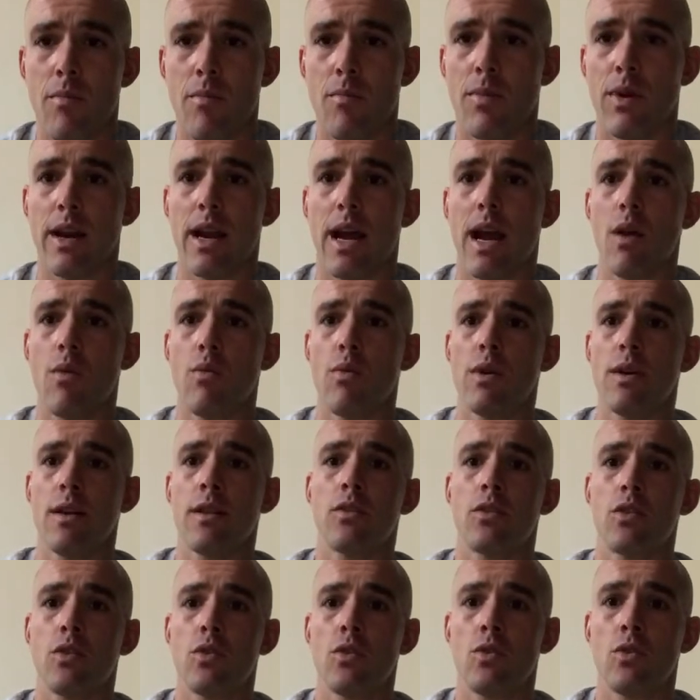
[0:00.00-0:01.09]
But I will
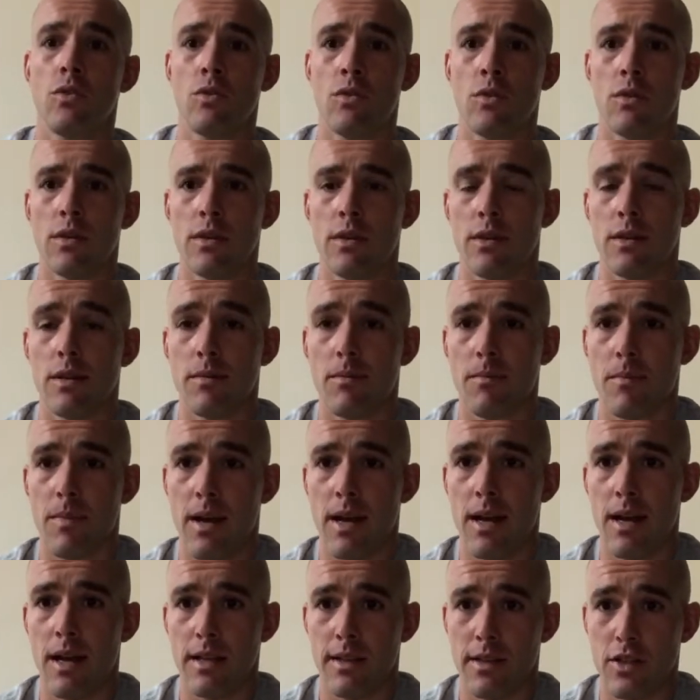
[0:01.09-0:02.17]
do
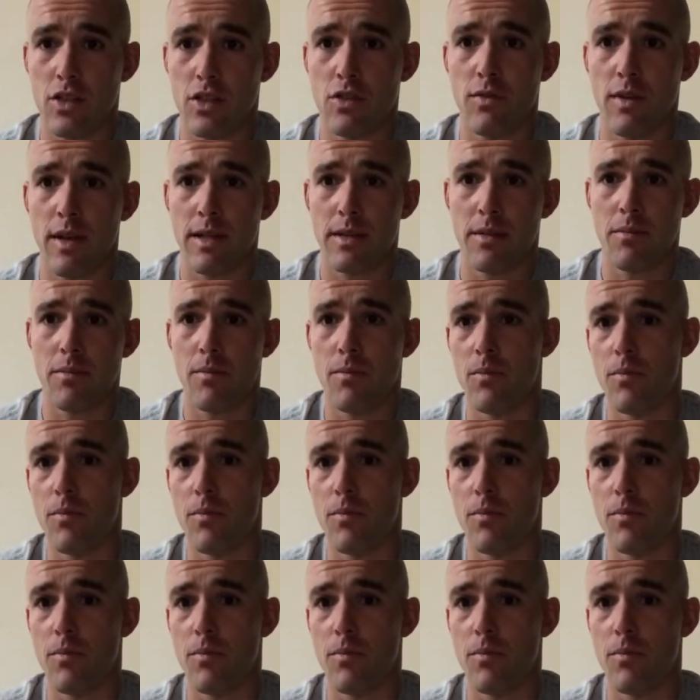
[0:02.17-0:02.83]
my strict